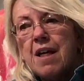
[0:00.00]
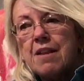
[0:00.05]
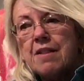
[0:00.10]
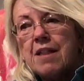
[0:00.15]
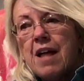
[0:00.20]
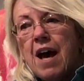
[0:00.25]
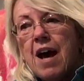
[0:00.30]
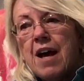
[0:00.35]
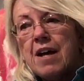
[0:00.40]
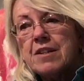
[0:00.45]

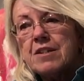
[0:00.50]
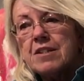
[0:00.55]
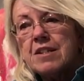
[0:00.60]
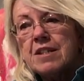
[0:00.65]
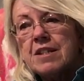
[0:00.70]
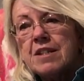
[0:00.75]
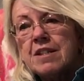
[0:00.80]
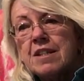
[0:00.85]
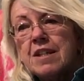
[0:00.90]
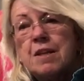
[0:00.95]
that
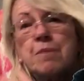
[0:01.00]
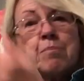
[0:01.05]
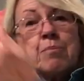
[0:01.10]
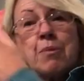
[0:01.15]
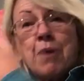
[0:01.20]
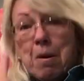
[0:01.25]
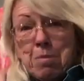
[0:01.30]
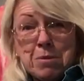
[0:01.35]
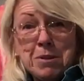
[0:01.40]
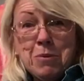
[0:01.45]
it
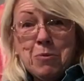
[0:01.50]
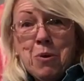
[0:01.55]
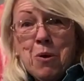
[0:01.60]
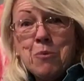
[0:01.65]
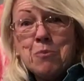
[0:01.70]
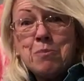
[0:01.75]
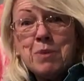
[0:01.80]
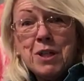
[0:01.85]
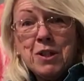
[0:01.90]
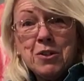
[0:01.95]
probably
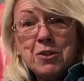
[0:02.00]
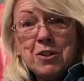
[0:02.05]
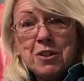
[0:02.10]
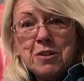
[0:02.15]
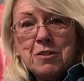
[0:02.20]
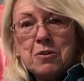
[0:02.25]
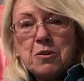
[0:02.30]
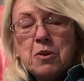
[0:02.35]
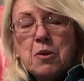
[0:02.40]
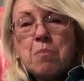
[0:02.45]
won't be good,
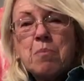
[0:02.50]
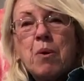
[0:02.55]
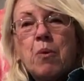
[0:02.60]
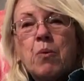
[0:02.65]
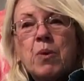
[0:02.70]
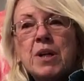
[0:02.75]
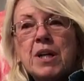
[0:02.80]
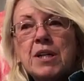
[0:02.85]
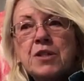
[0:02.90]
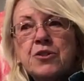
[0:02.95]
but
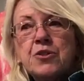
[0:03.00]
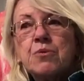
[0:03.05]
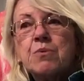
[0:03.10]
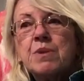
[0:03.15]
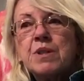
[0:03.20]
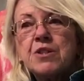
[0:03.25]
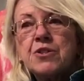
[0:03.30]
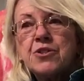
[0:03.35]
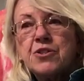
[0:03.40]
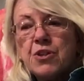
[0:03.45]
what I do
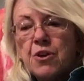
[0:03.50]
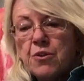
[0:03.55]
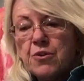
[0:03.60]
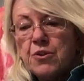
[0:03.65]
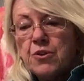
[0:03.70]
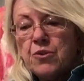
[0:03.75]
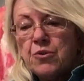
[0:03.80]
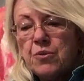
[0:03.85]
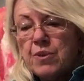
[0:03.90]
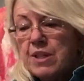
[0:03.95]
want to show
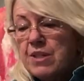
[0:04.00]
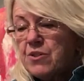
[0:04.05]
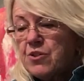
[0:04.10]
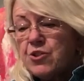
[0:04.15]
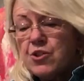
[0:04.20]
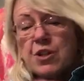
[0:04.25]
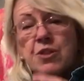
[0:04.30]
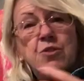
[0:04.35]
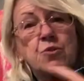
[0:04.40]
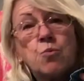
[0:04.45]
you is
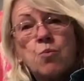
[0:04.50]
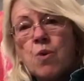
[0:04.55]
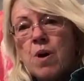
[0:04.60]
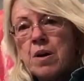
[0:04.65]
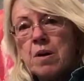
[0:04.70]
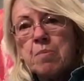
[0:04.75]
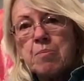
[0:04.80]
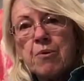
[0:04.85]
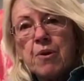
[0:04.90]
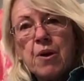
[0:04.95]
just
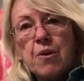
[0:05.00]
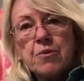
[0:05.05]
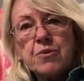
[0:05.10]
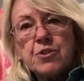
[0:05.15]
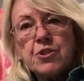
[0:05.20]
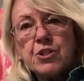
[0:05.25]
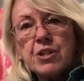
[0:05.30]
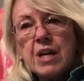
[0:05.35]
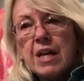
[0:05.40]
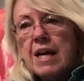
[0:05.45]
one
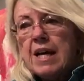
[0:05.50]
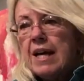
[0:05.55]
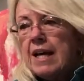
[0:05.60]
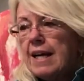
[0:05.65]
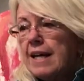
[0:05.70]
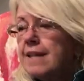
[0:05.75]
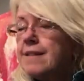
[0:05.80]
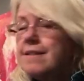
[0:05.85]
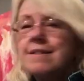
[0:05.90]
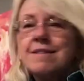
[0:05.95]
approach.
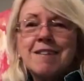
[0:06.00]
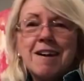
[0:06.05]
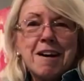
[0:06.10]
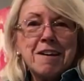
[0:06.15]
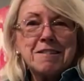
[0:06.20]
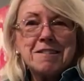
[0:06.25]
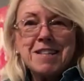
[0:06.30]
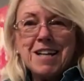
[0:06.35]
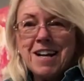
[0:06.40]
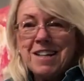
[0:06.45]
It's
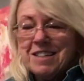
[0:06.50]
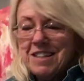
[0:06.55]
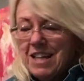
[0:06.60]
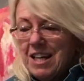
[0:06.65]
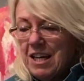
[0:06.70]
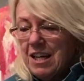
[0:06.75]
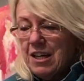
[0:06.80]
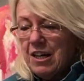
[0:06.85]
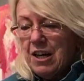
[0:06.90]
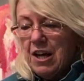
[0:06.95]
not
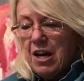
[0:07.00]
technique.